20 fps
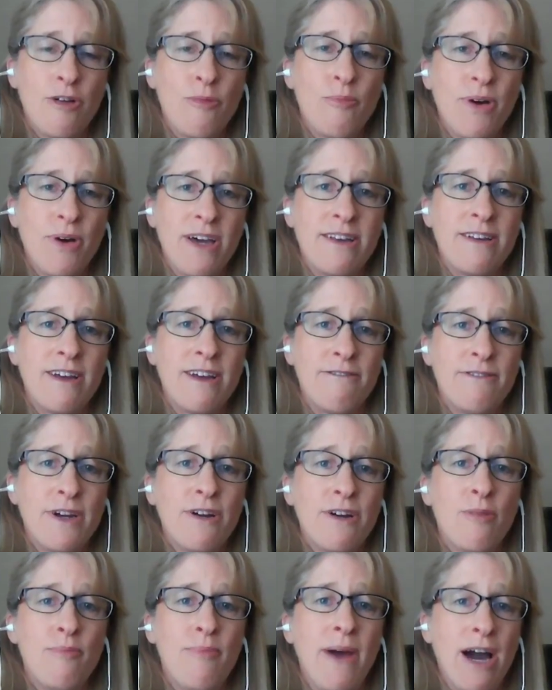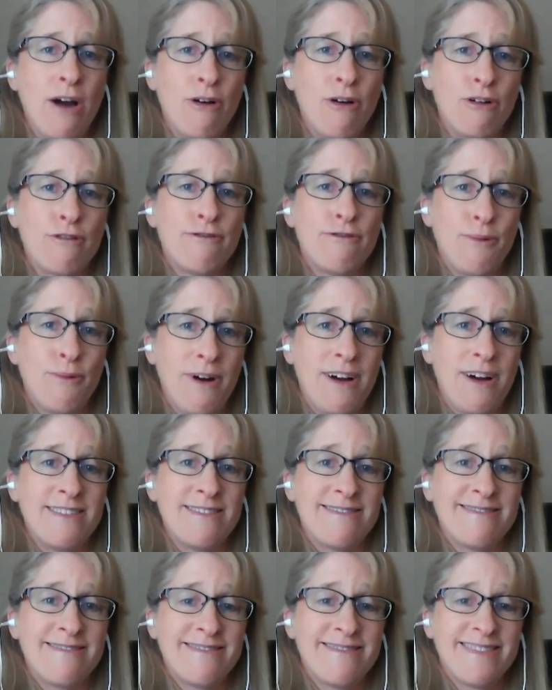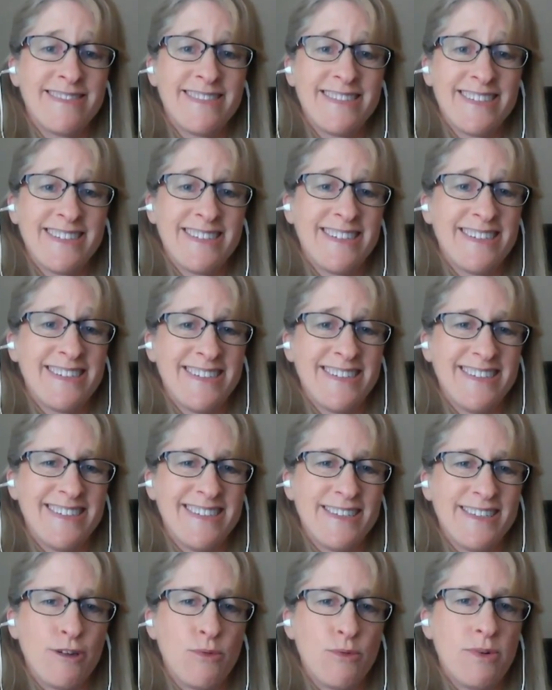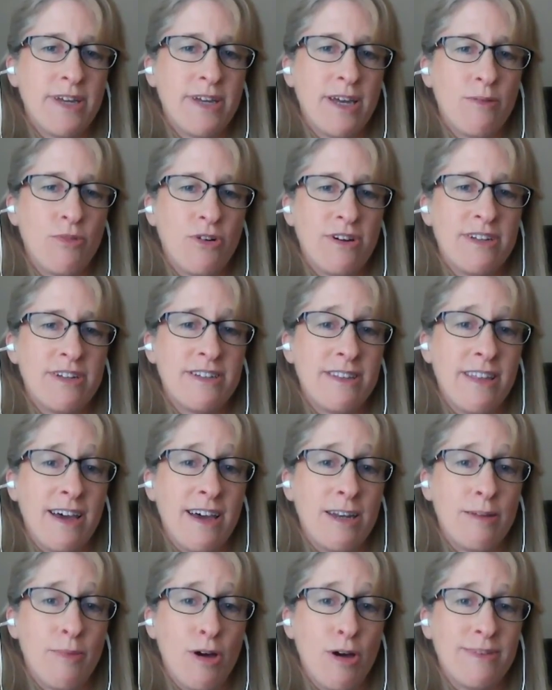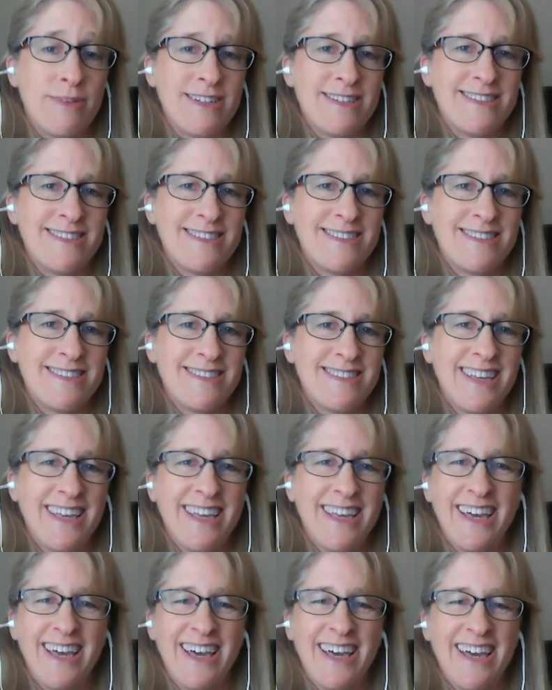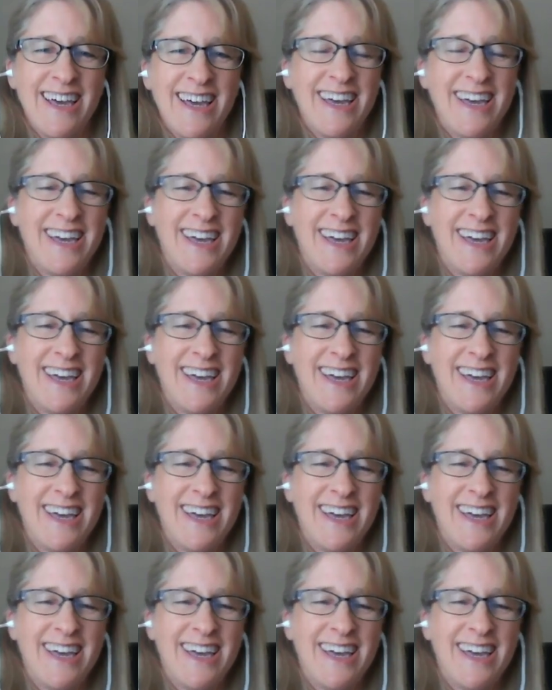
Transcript: but a very powerful one. Okay. And we'll get more into that in a moment. Perfect.